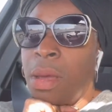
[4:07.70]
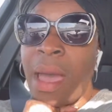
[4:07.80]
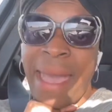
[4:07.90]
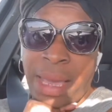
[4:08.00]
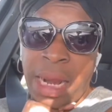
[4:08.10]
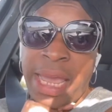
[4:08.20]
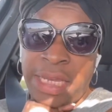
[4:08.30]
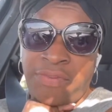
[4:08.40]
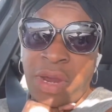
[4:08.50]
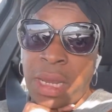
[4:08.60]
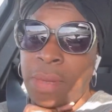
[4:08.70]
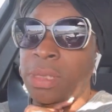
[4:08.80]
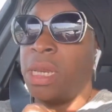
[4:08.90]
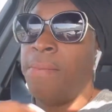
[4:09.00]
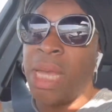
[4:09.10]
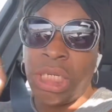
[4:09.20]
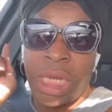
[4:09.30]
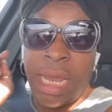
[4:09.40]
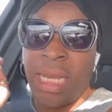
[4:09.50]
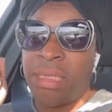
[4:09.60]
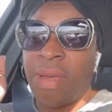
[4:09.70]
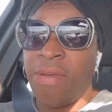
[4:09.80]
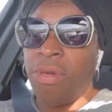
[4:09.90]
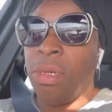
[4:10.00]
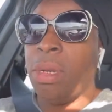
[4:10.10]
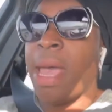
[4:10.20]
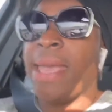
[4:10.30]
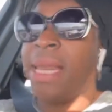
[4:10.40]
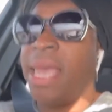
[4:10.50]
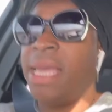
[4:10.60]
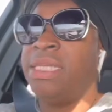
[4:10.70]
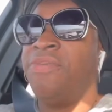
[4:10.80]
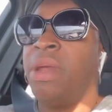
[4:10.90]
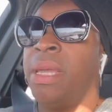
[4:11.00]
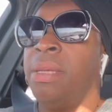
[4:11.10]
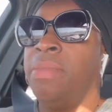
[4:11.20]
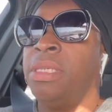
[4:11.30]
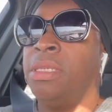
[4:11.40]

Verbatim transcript: eyeglass frames, not my shades, my eyeglass frames.